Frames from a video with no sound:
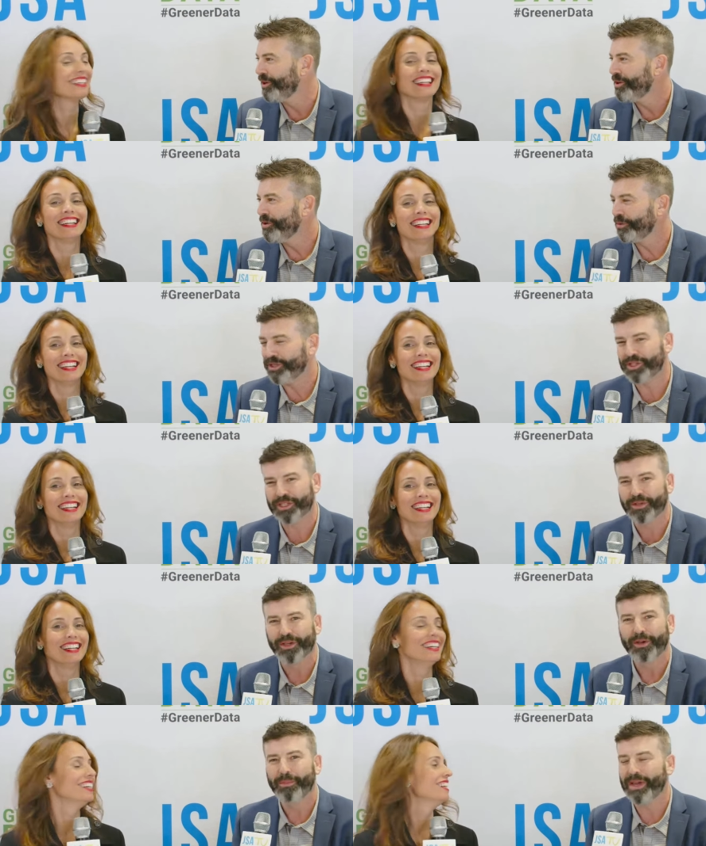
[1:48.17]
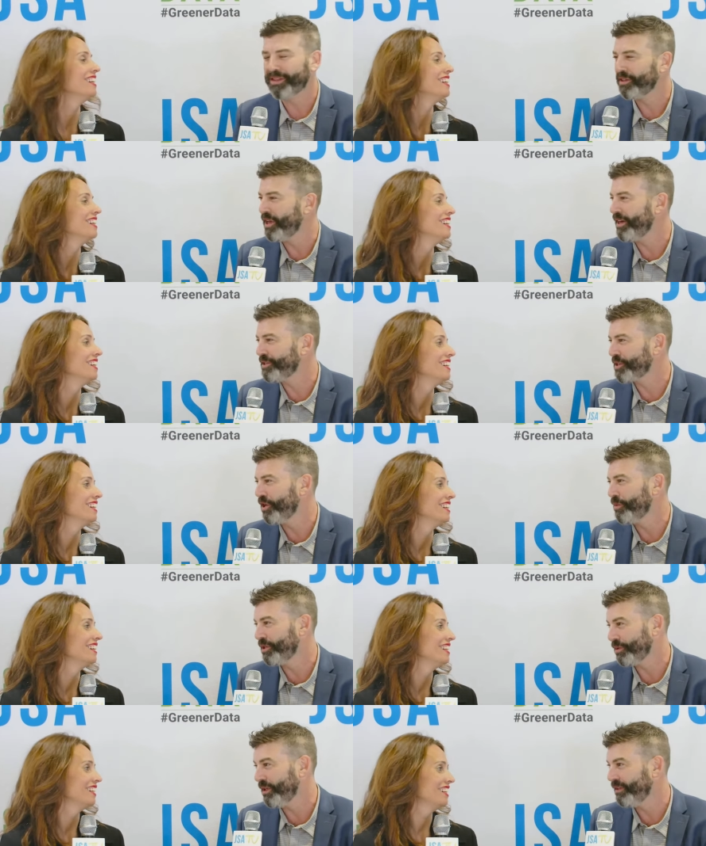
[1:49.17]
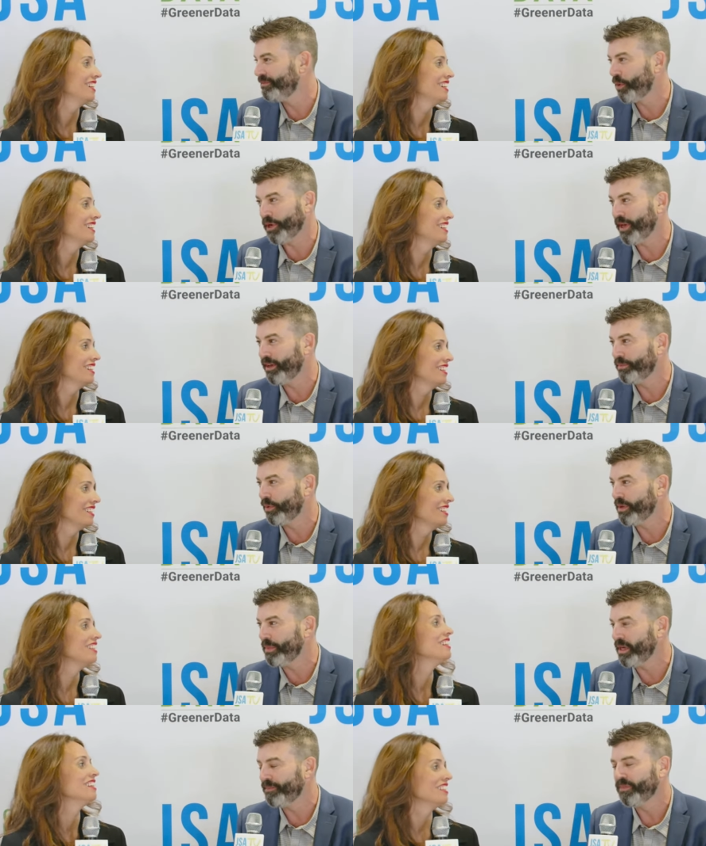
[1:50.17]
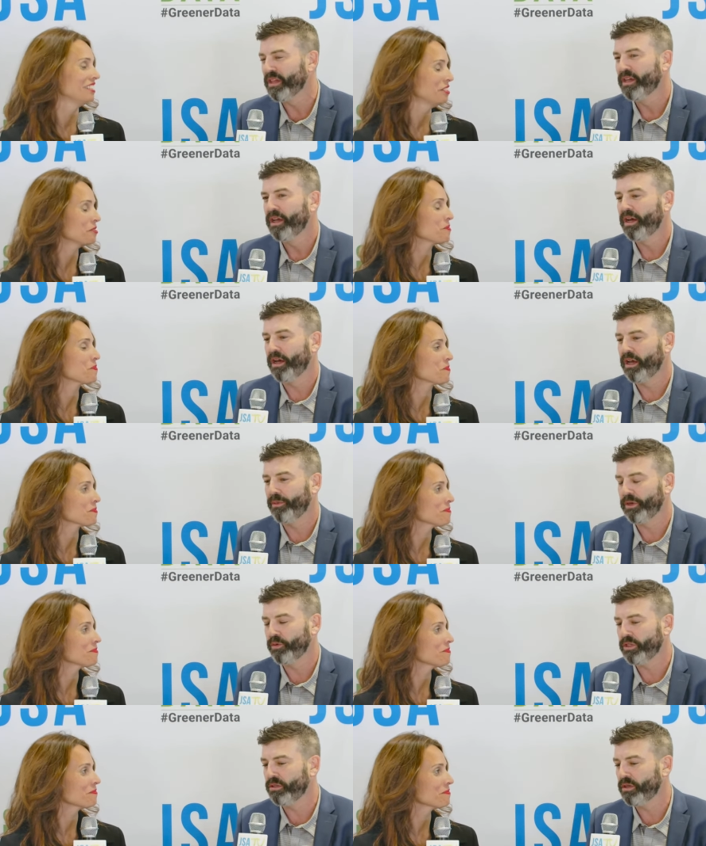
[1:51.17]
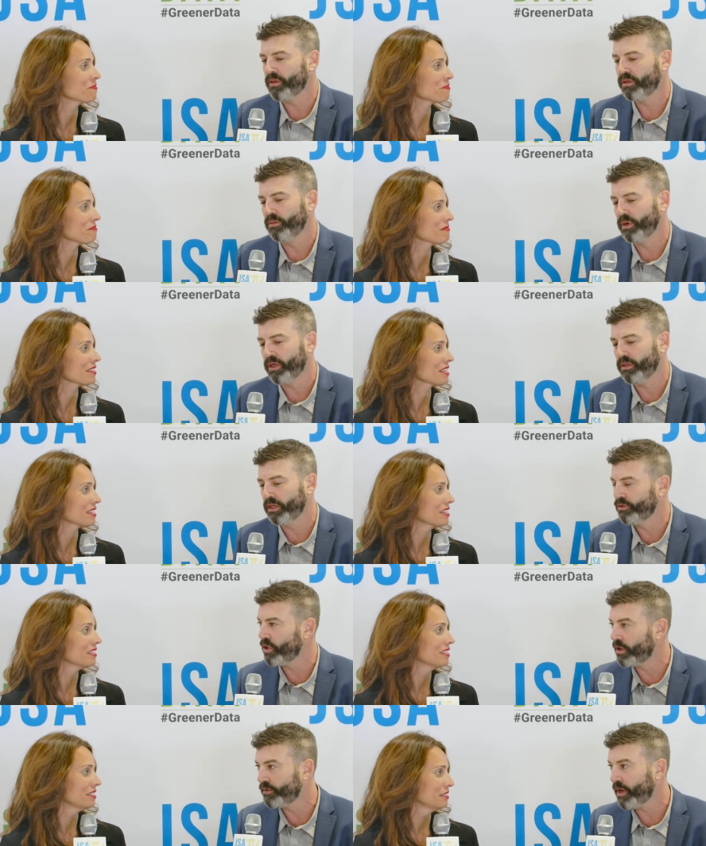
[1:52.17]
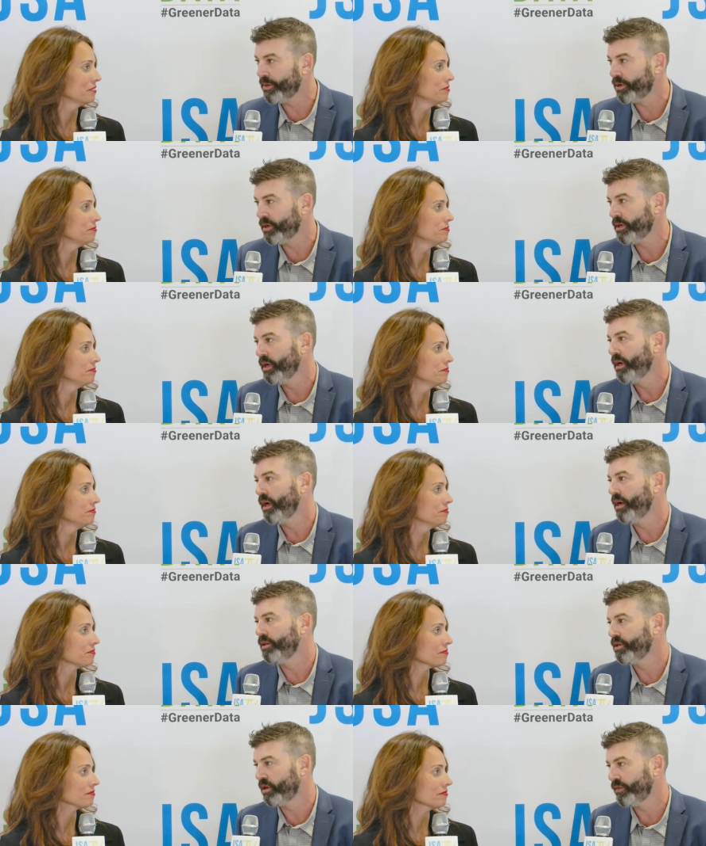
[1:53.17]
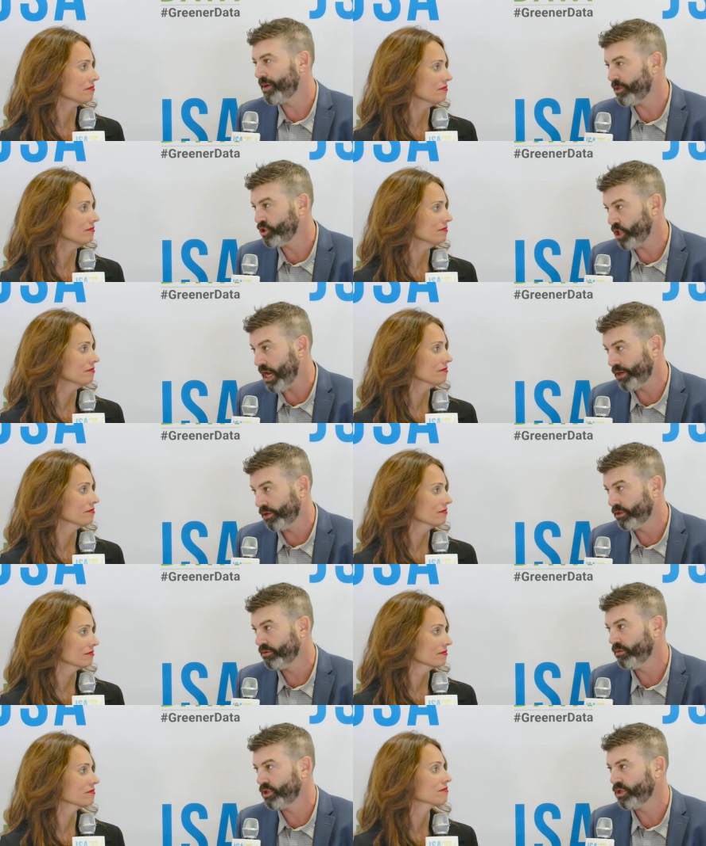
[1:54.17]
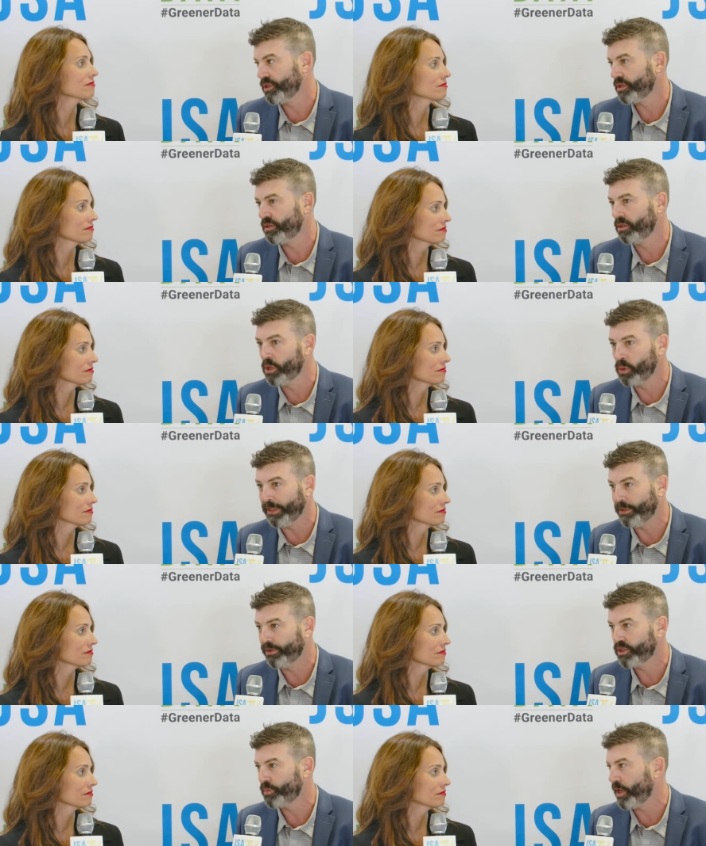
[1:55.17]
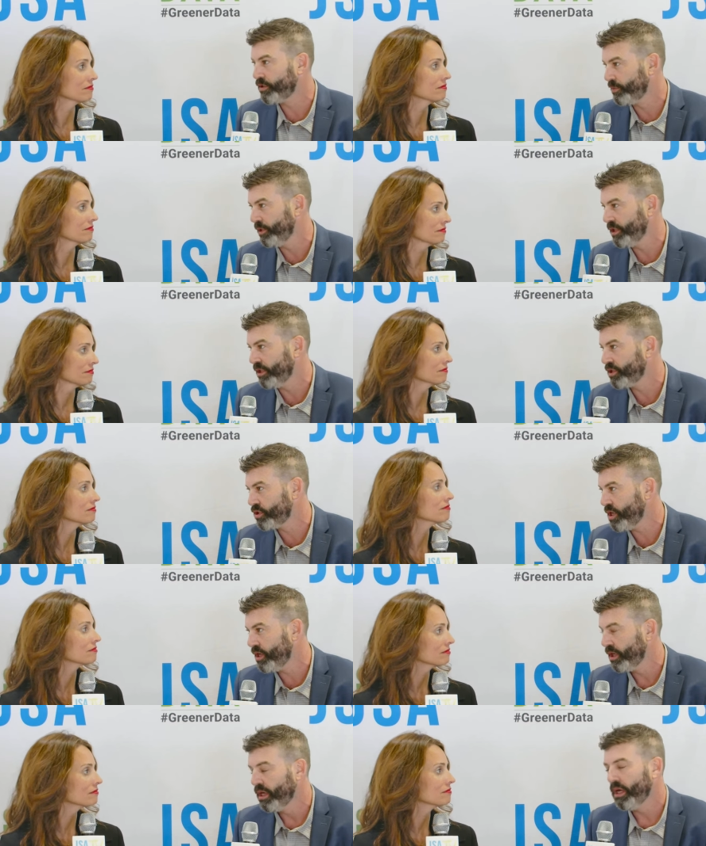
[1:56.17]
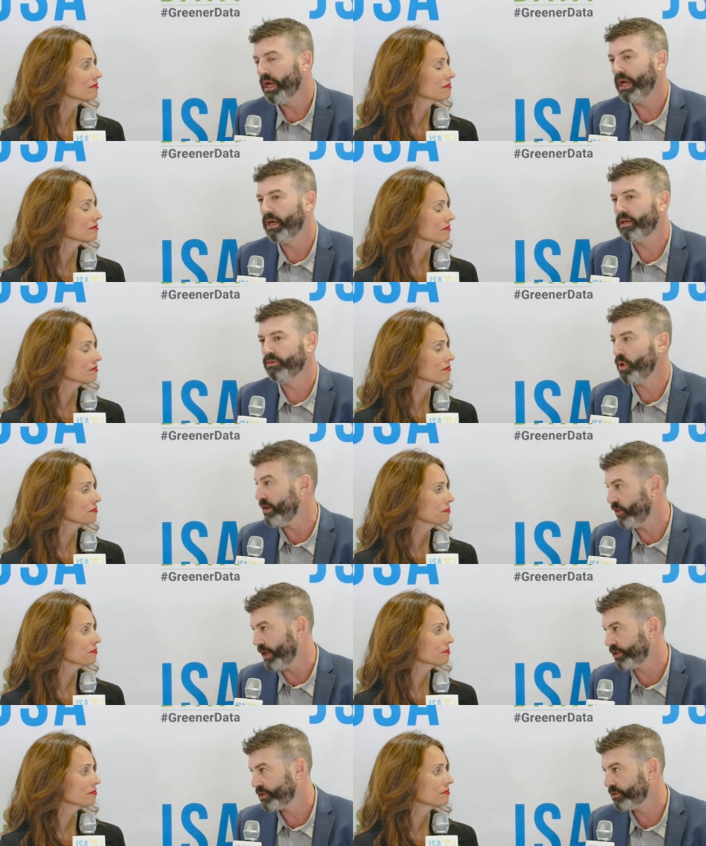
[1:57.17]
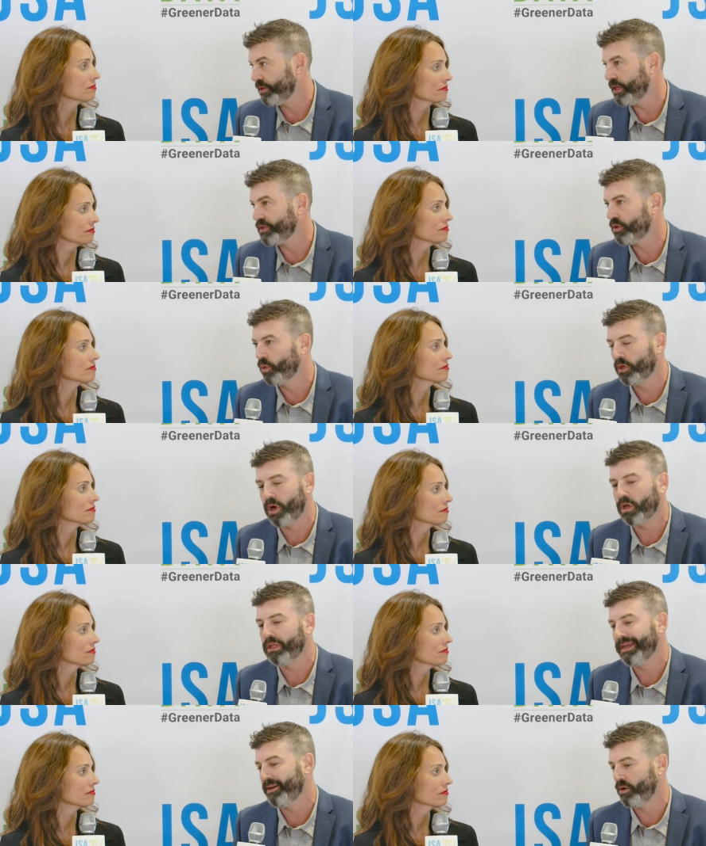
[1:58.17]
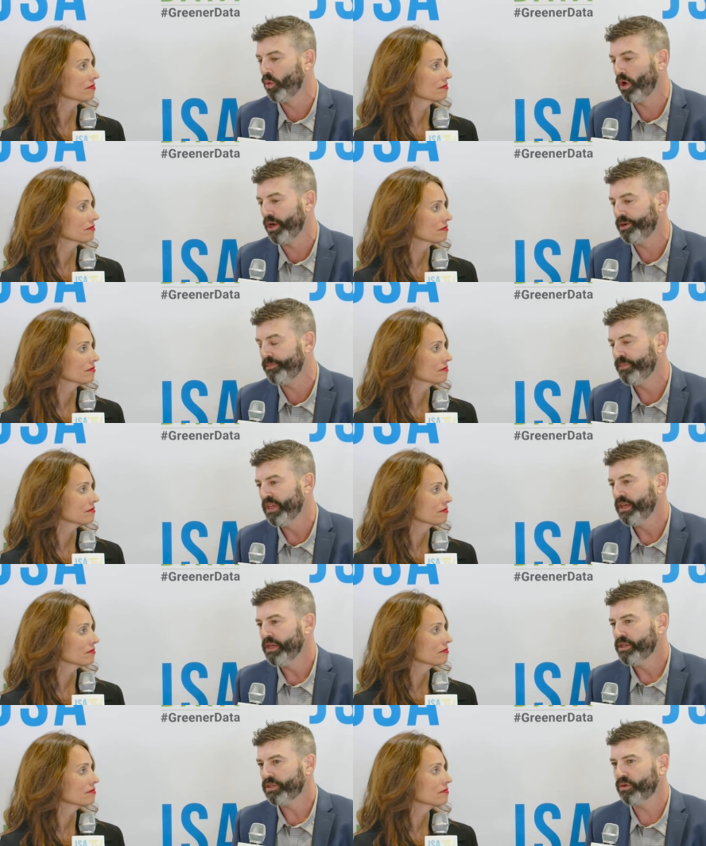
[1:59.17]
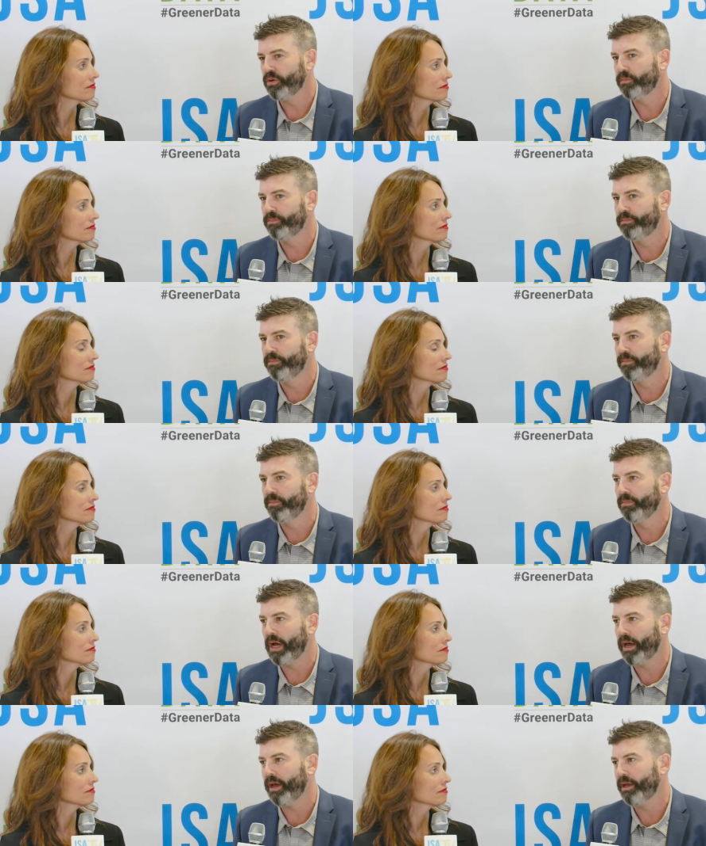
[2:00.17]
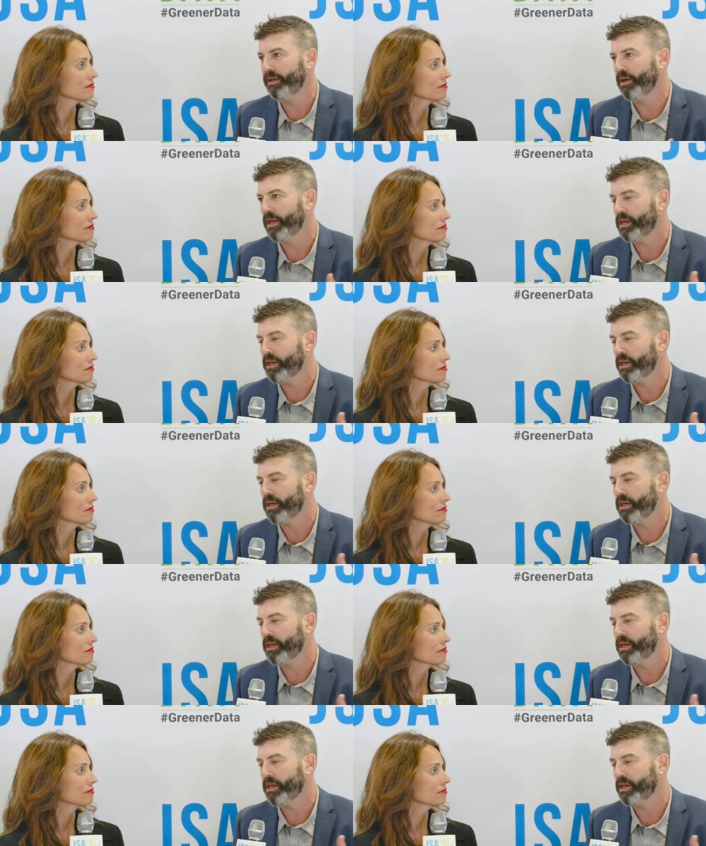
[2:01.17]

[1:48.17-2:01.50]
Speaker 1: we just make the lines go between point A and point B. Um, and we do nothing but, you know, dark fiber, Uh, dark fiber channel, which is colloquially known as spectrum in the industry, and wavelengths, right? So we're all layer one. So when, uh, you know, I can